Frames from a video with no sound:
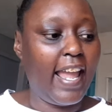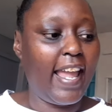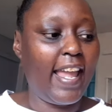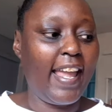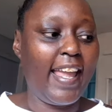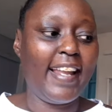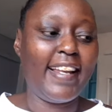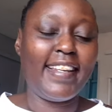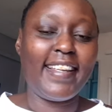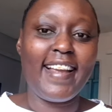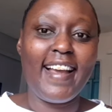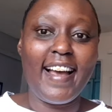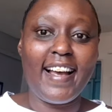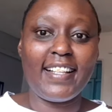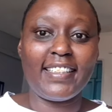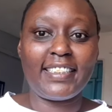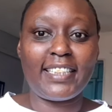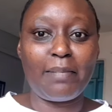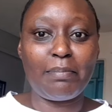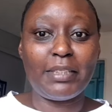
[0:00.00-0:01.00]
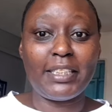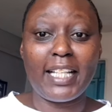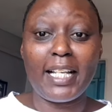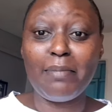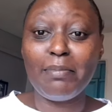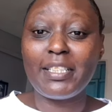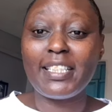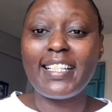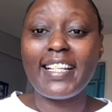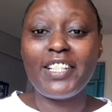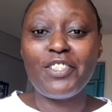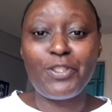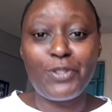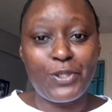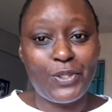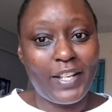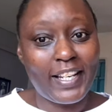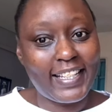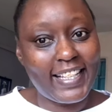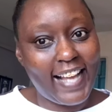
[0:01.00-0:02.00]
And yeah, sometimes they
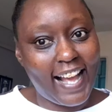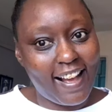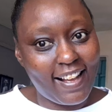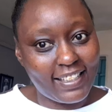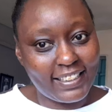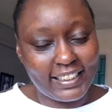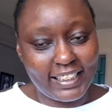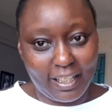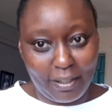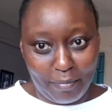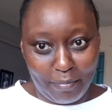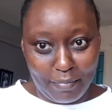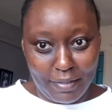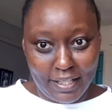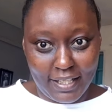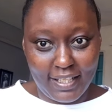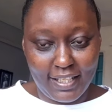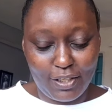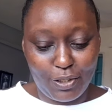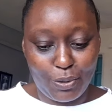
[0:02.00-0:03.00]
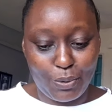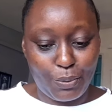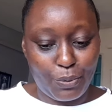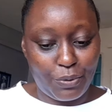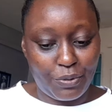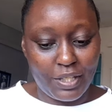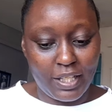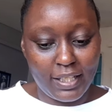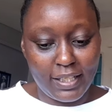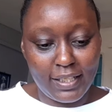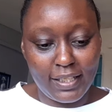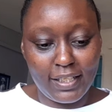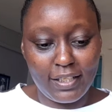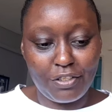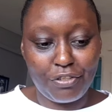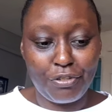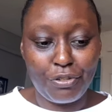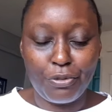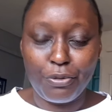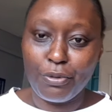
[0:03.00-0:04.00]
usually ask me to really,
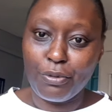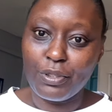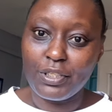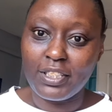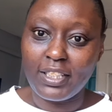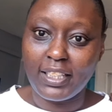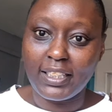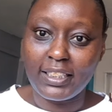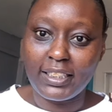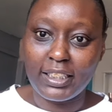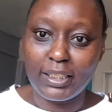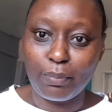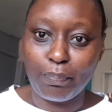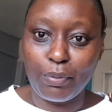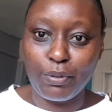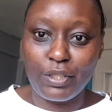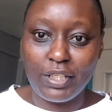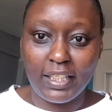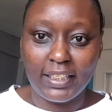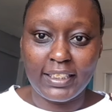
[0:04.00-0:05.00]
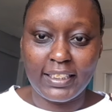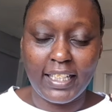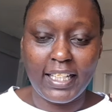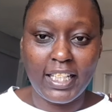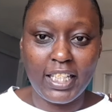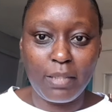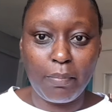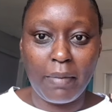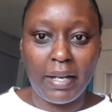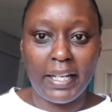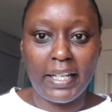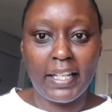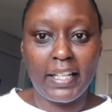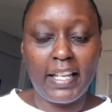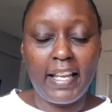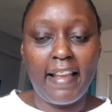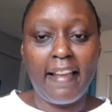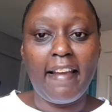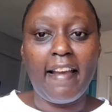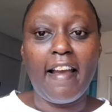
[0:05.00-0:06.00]
you know, just put aside my
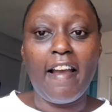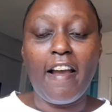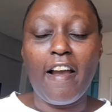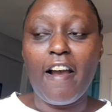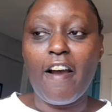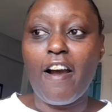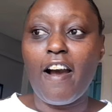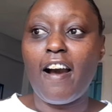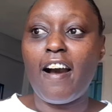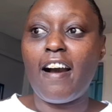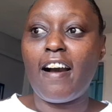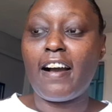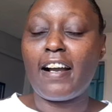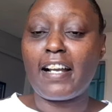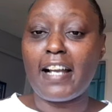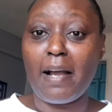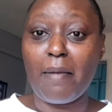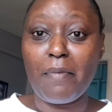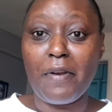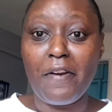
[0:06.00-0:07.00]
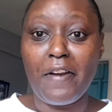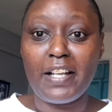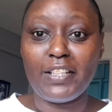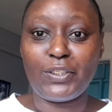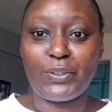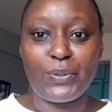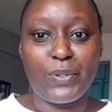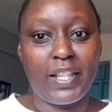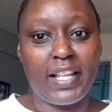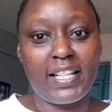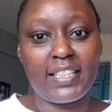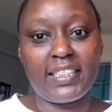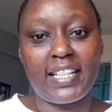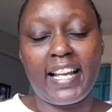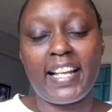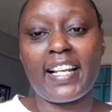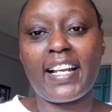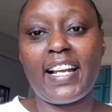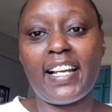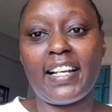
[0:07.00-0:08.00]
camera so that
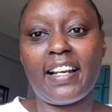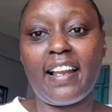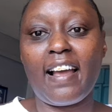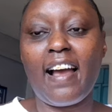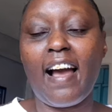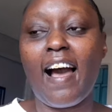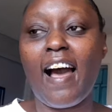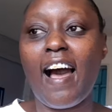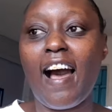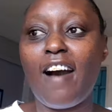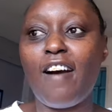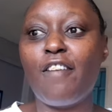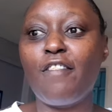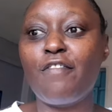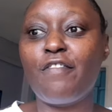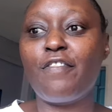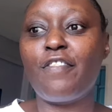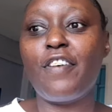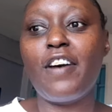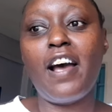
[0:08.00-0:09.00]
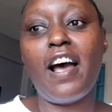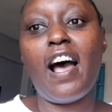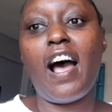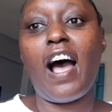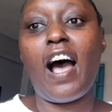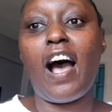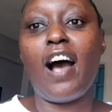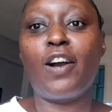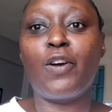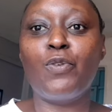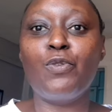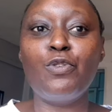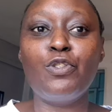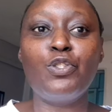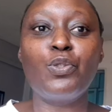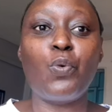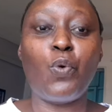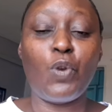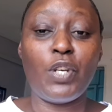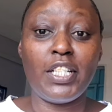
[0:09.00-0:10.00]
I can have a
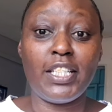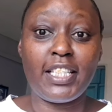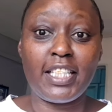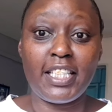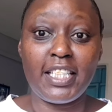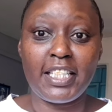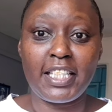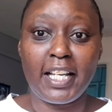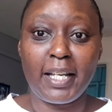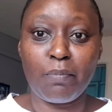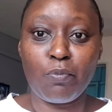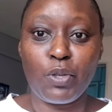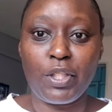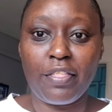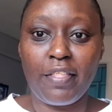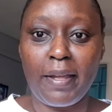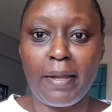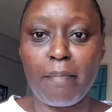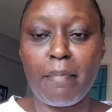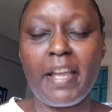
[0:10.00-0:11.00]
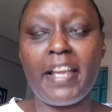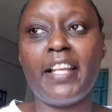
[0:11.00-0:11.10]
good quality time with them.